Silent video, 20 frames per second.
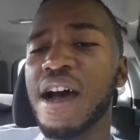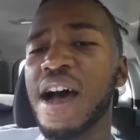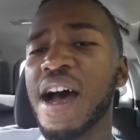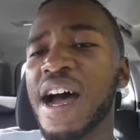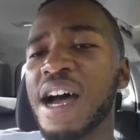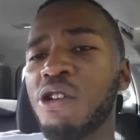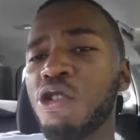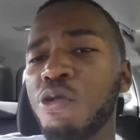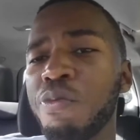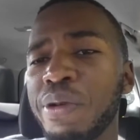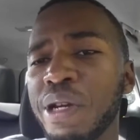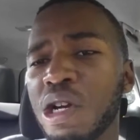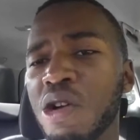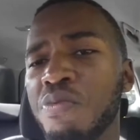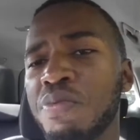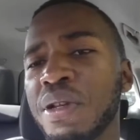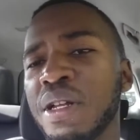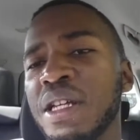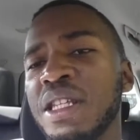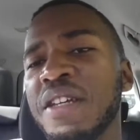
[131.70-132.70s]
I would be a
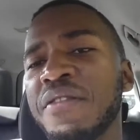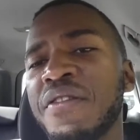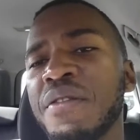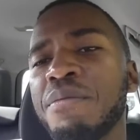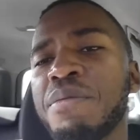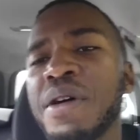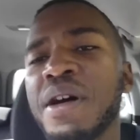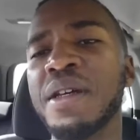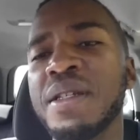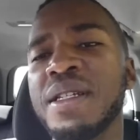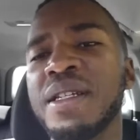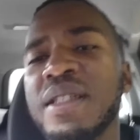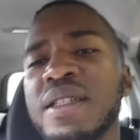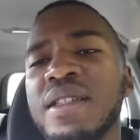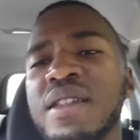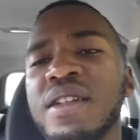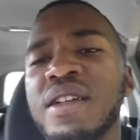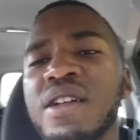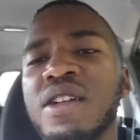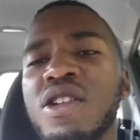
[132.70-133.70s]
completely different
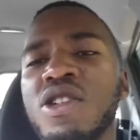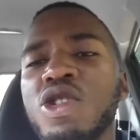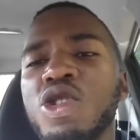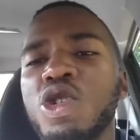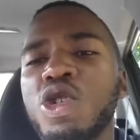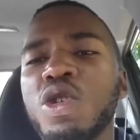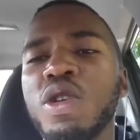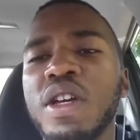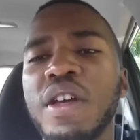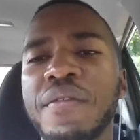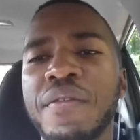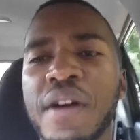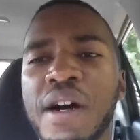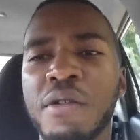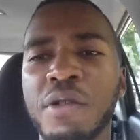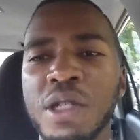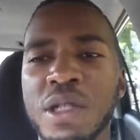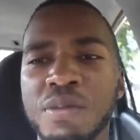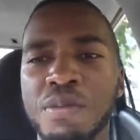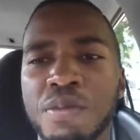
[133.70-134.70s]
person to if
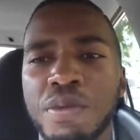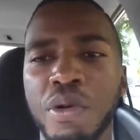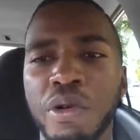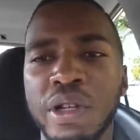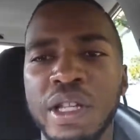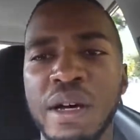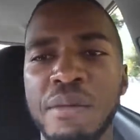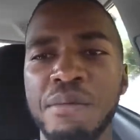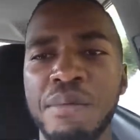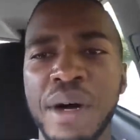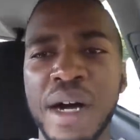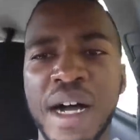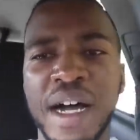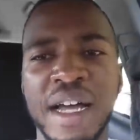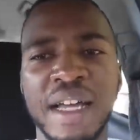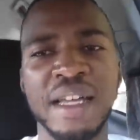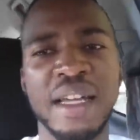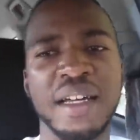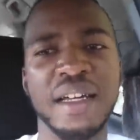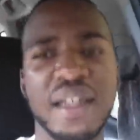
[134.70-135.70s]
I was brought up
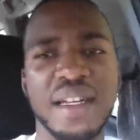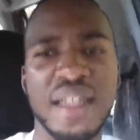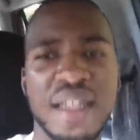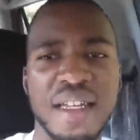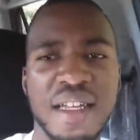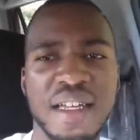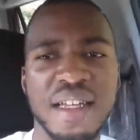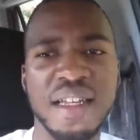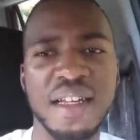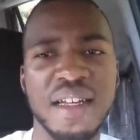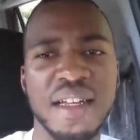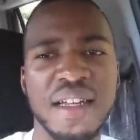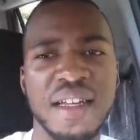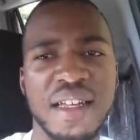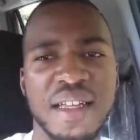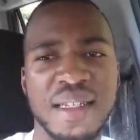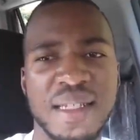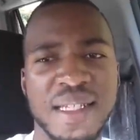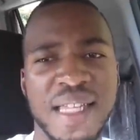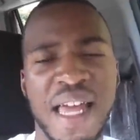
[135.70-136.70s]
by
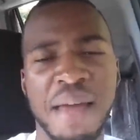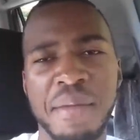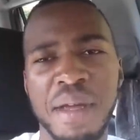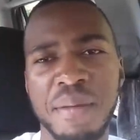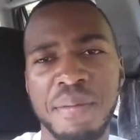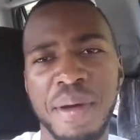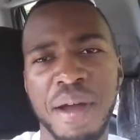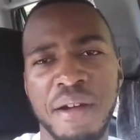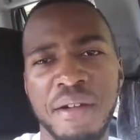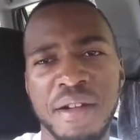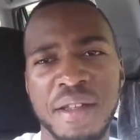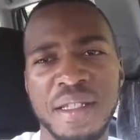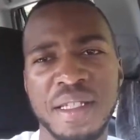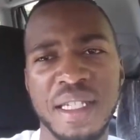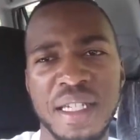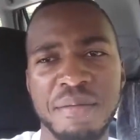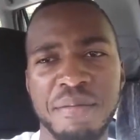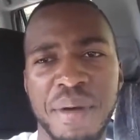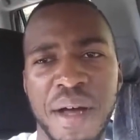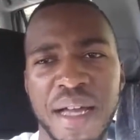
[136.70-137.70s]
Islamic
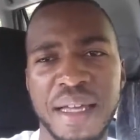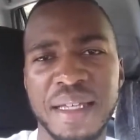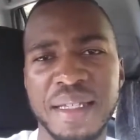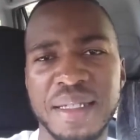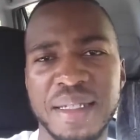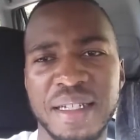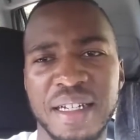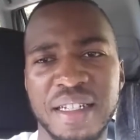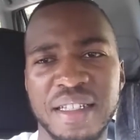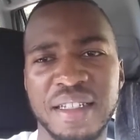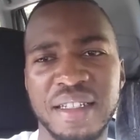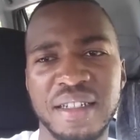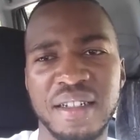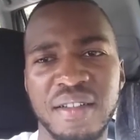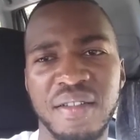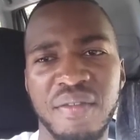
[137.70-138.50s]
parents in Pakistan.